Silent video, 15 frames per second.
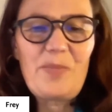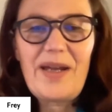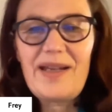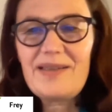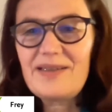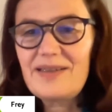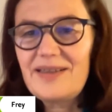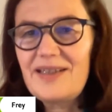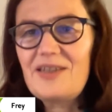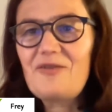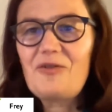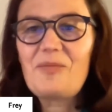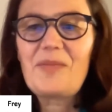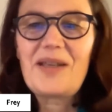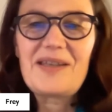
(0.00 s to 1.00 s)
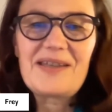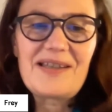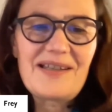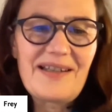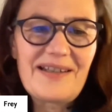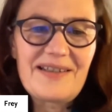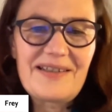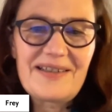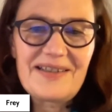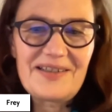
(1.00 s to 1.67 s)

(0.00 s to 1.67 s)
better instruments like